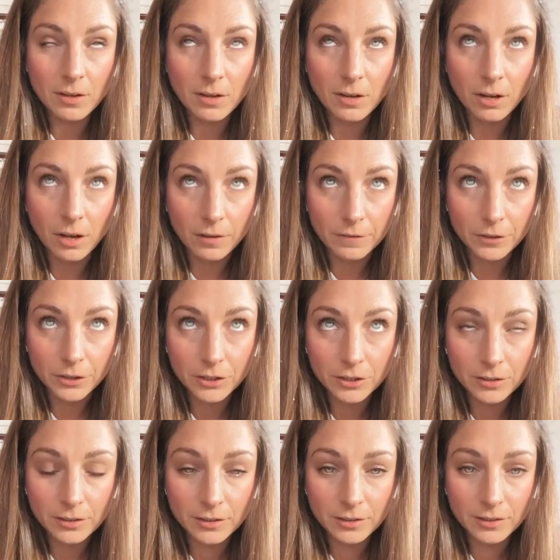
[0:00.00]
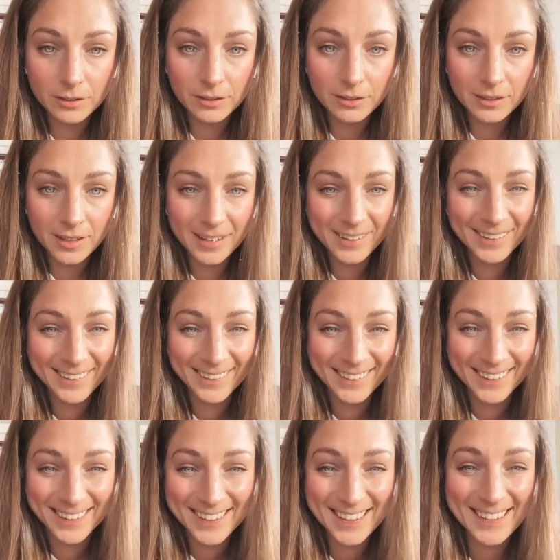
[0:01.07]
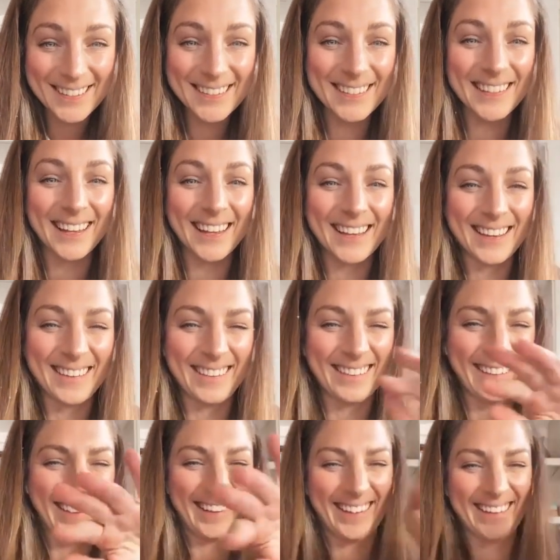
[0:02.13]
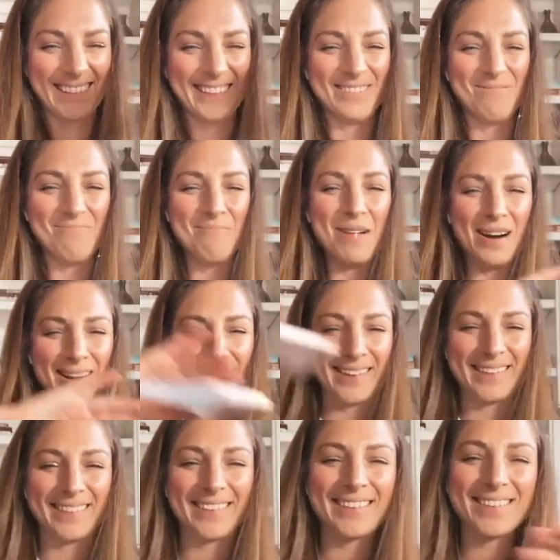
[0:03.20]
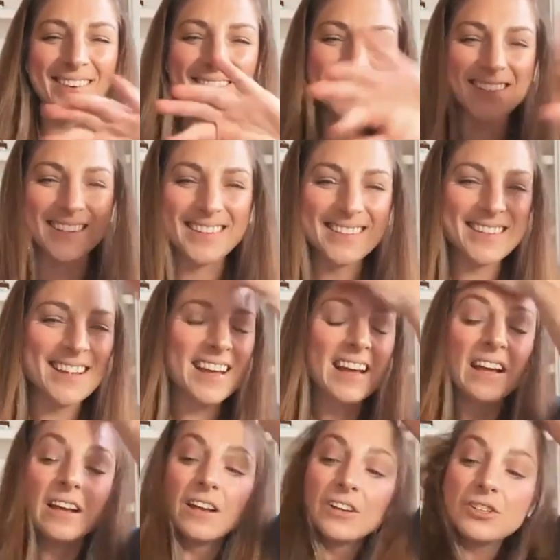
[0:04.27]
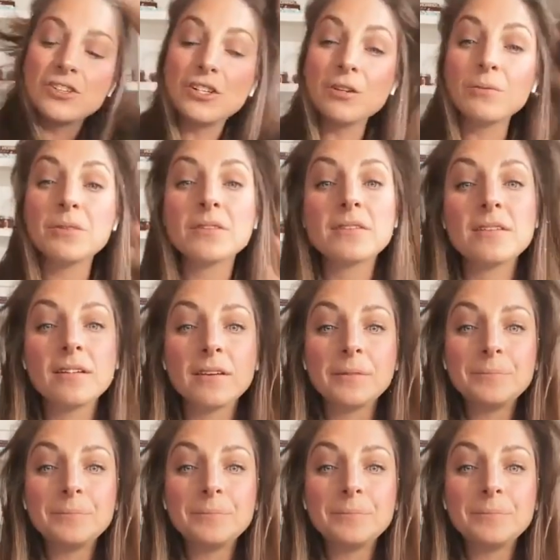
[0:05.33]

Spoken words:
Covered. It's like, ugh, the muck, grossness. She was